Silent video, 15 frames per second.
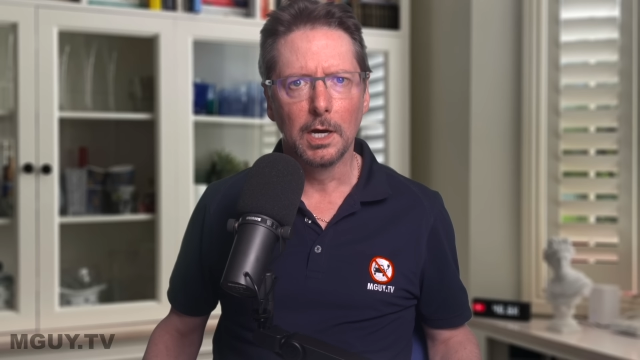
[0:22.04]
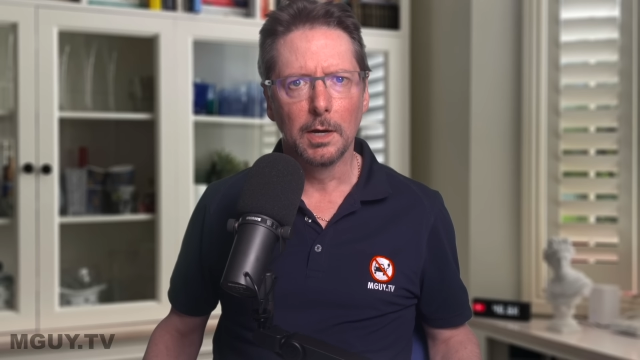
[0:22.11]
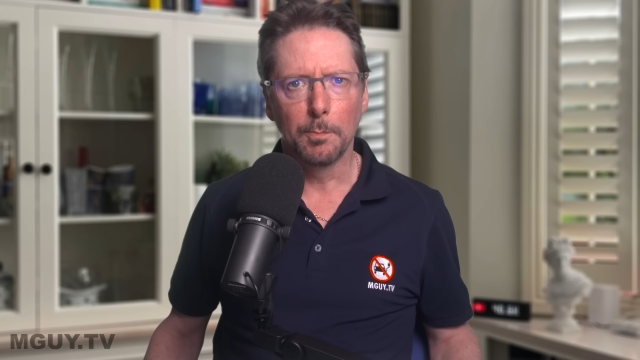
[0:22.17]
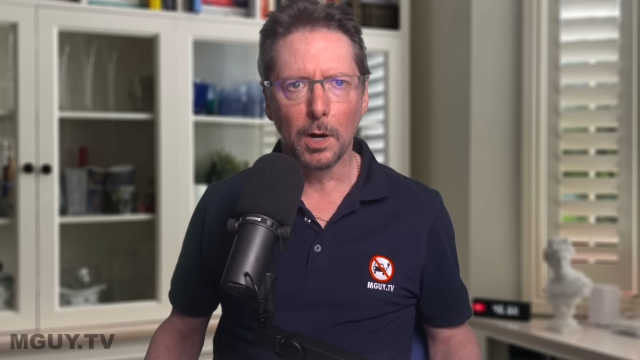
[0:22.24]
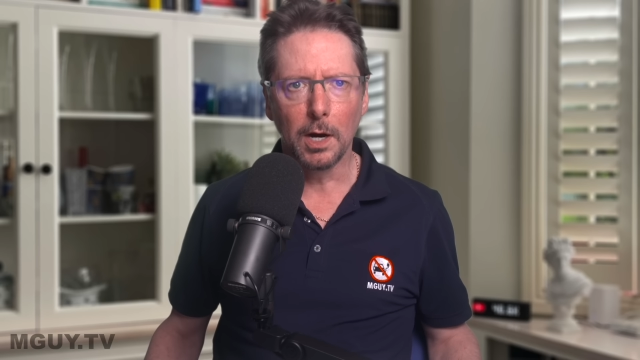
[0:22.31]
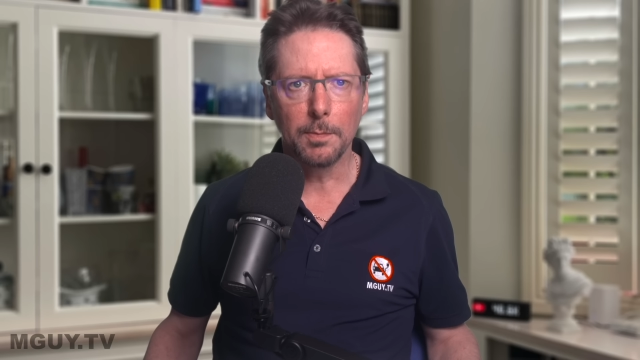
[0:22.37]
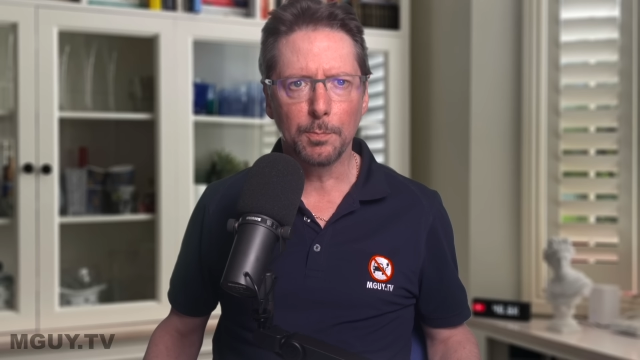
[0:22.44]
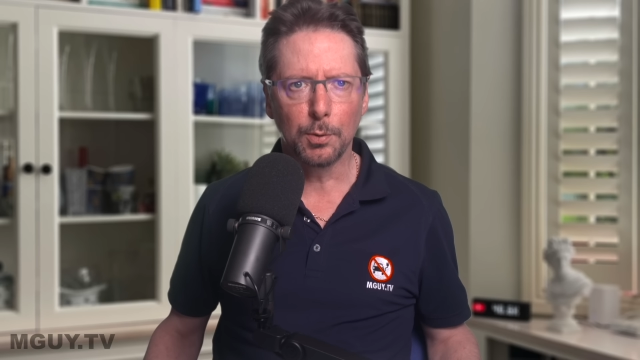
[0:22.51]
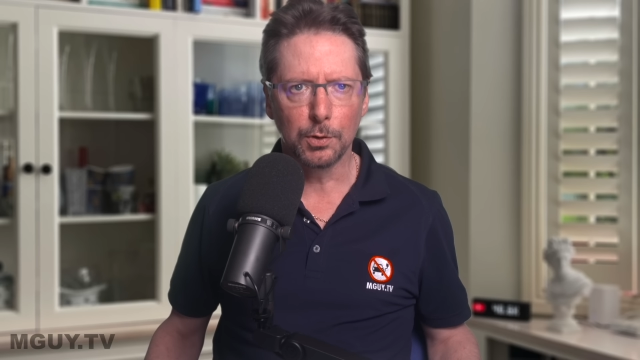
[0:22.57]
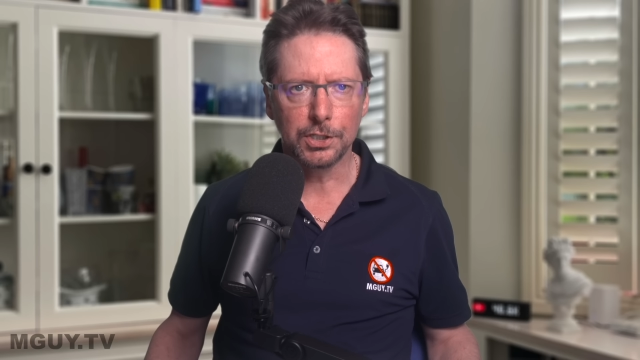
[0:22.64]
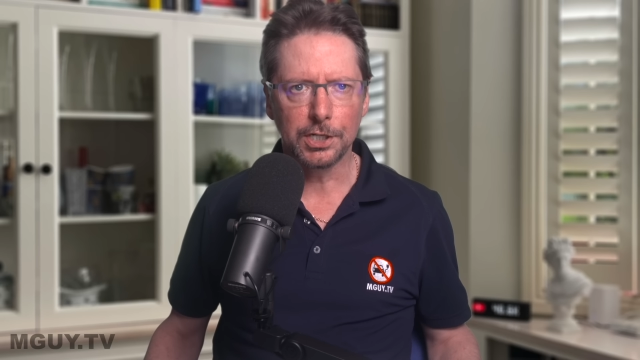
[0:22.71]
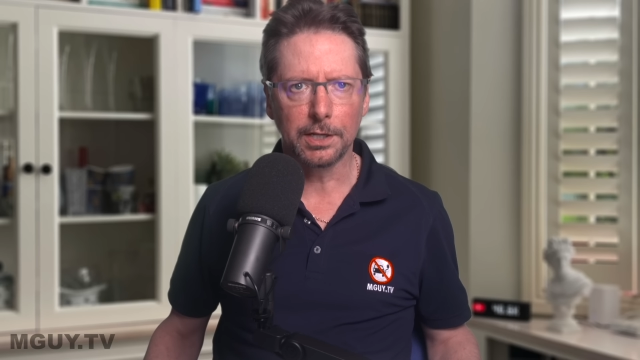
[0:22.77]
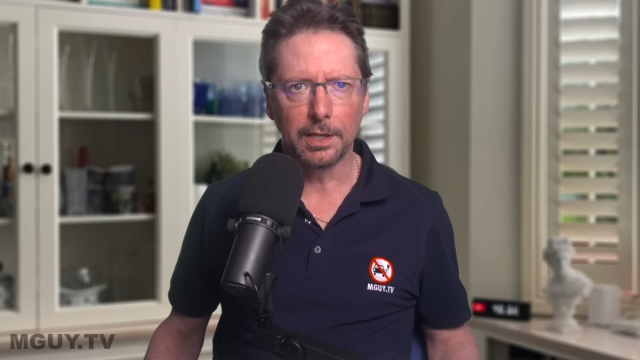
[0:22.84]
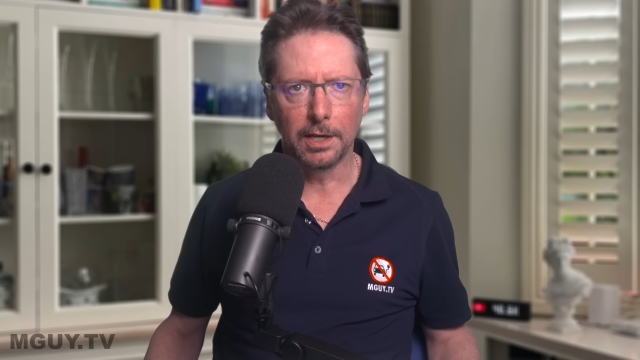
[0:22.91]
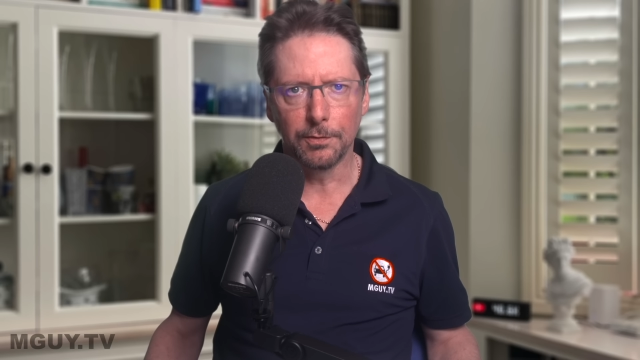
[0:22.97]
by
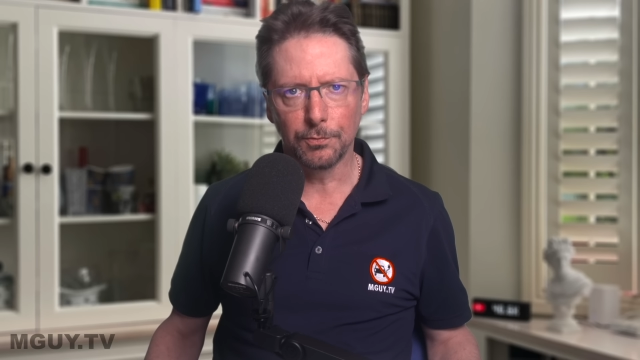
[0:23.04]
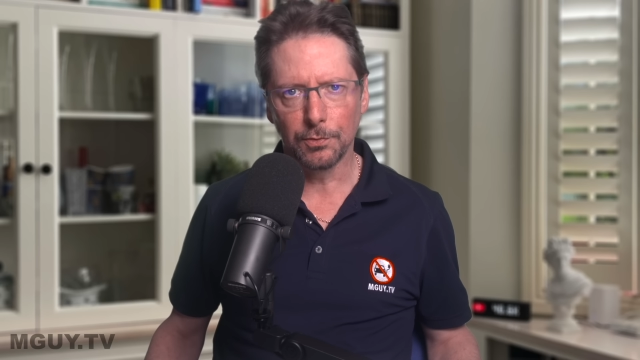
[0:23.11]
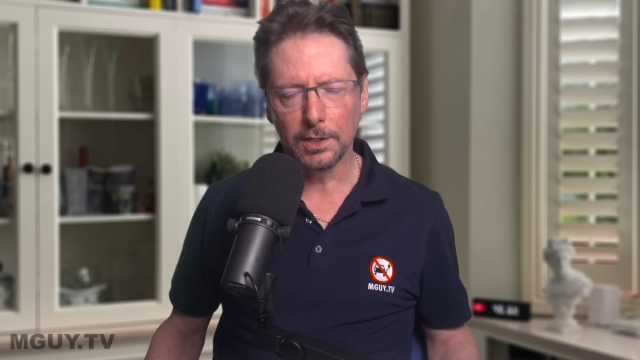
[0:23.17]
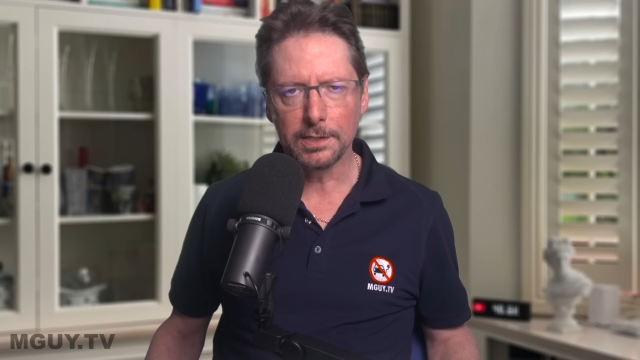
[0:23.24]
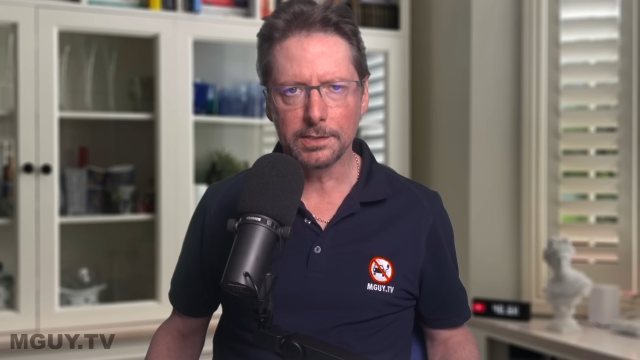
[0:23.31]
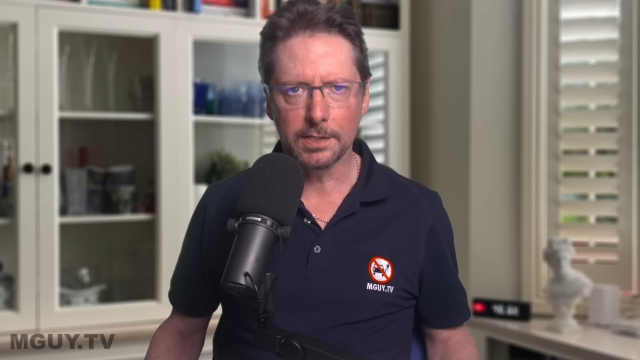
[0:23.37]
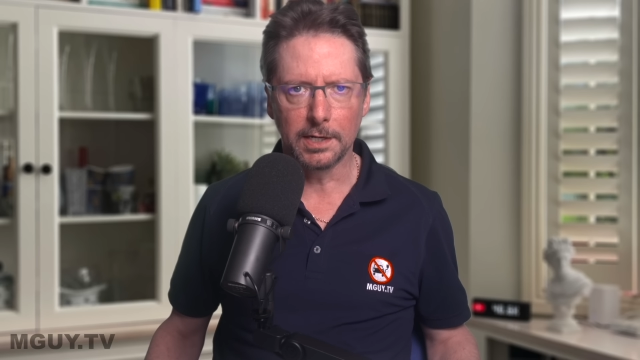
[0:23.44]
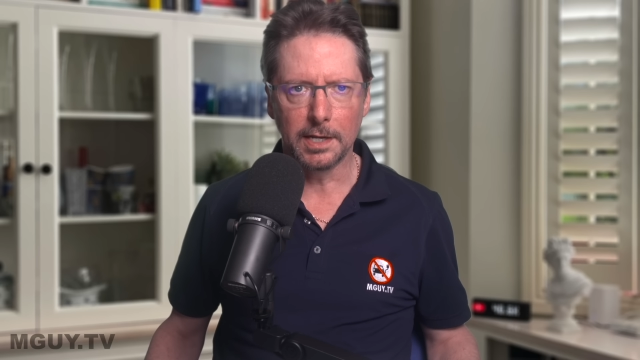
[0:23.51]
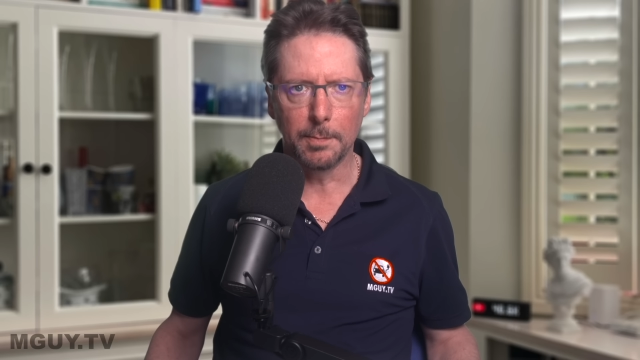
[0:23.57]
pushing their fleets and